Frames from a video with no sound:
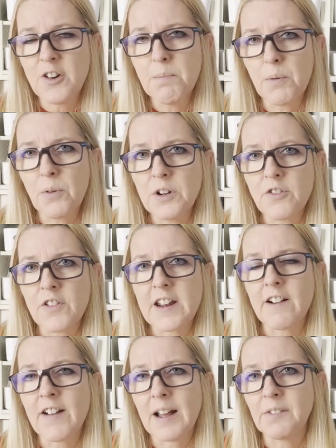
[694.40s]
embroidery
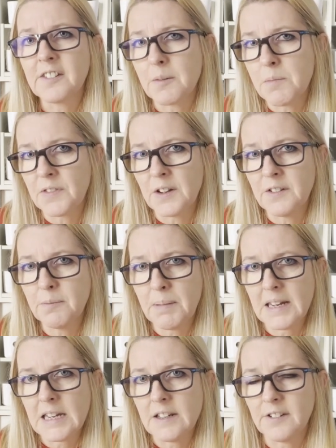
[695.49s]
around some of those
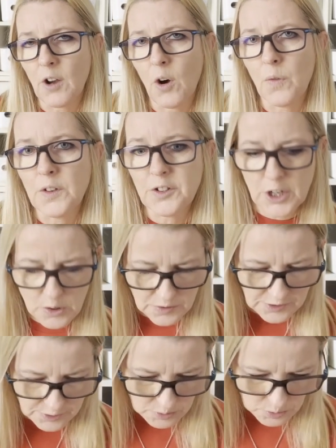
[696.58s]
beads on the
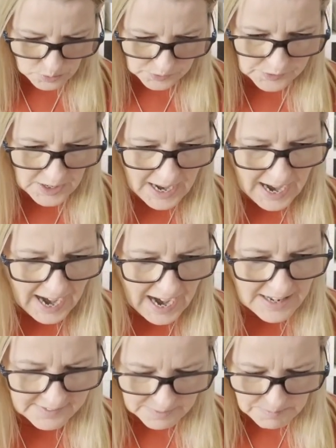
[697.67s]
toadstools
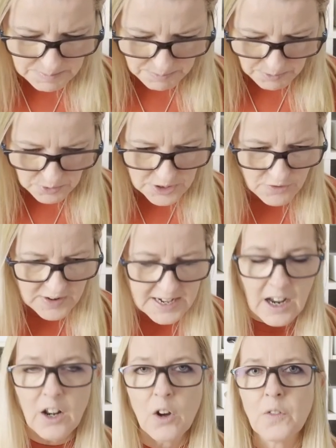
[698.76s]
and some embroidery
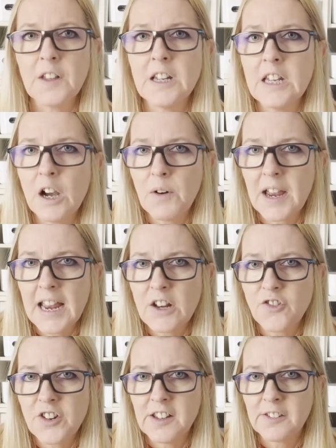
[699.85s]
along the lower
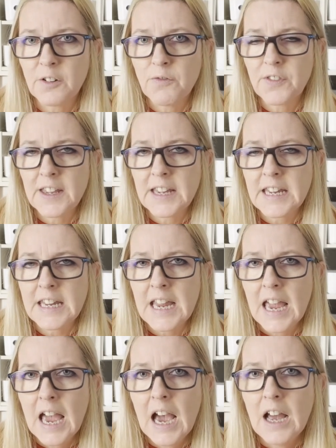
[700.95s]
edges of the
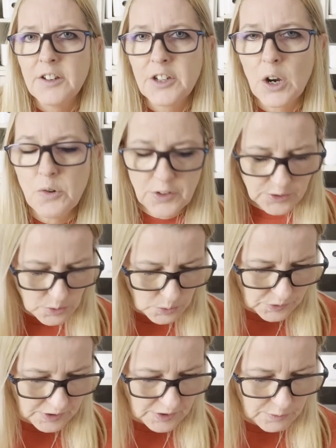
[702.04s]

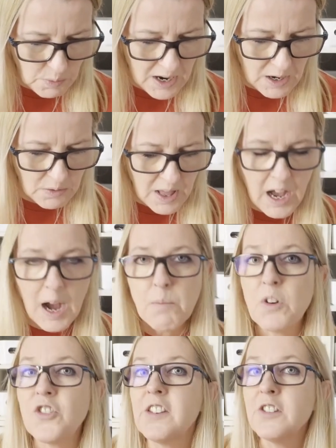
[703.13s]
toadstools as well, uh,
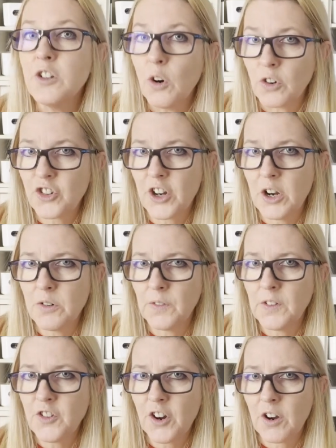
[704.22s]
which is not shown on
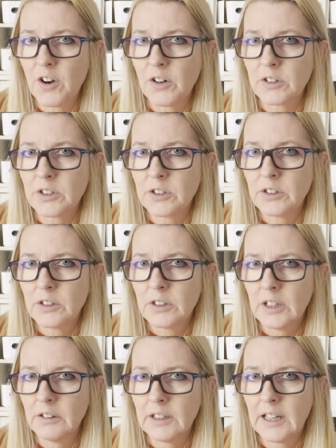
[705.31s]
the chart.
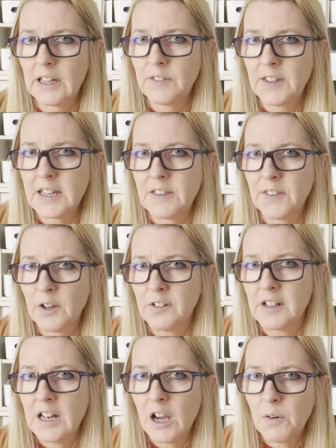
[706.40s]
Okay, the, those
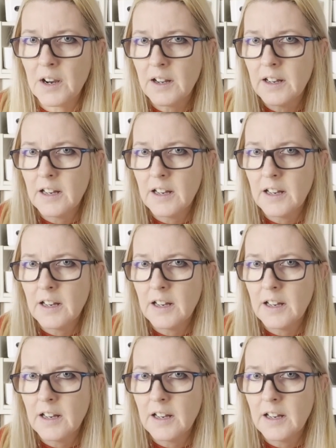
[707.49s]
lower